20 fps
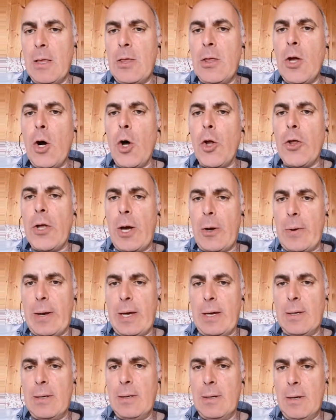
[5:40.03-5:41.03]
not
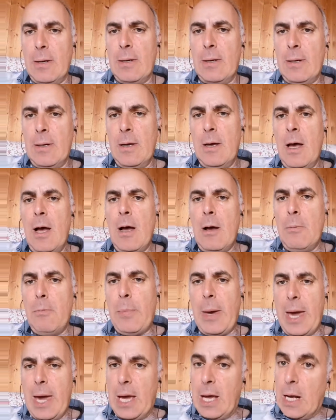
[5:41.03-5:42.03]
knowing,
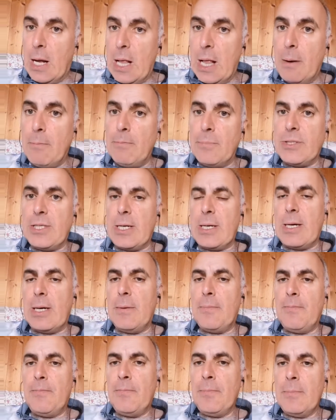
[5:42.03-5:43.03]
being clumsy,
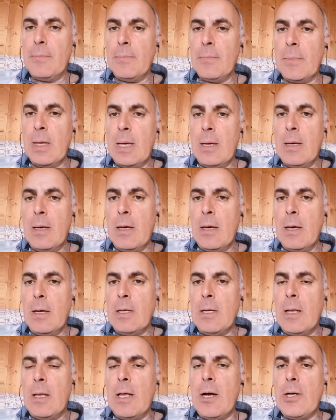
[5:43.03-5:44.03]

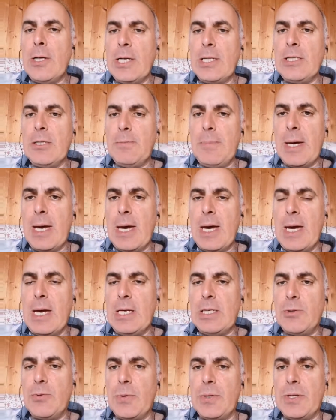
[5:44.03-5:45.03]
learning to be at
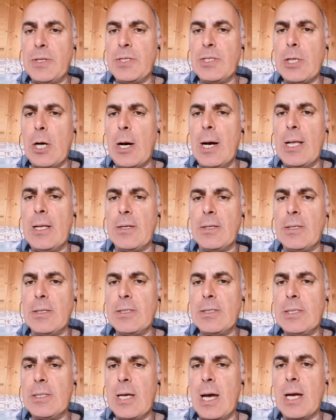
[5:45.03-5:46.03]
ease with the
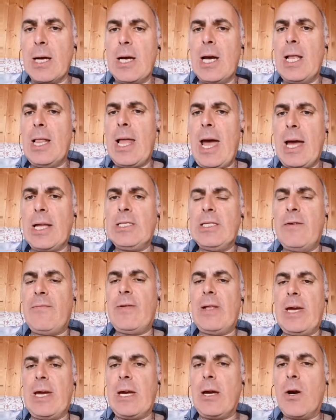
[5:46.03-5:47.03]
silence and
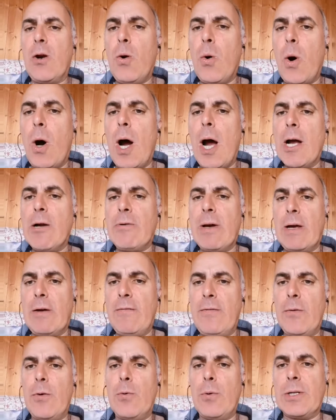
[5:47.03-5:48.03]
collectively inquiring
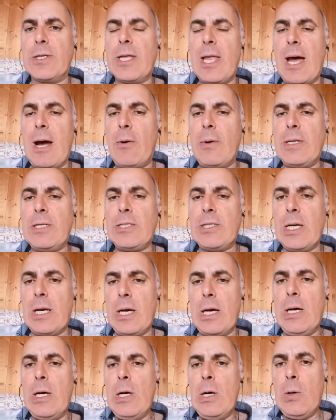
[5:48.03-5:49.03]
forward now
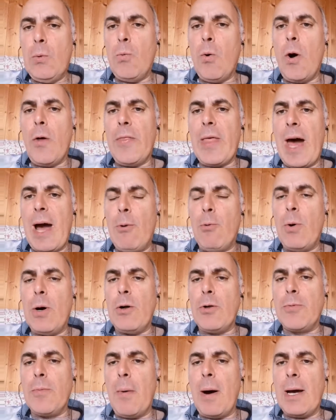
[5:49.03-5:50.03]
into what that
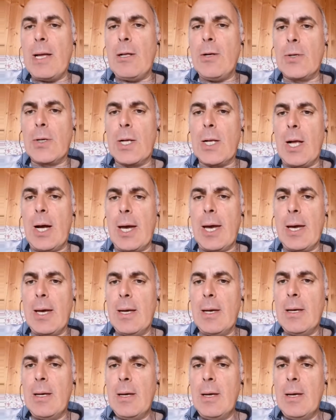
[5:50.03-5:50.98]
world might look like,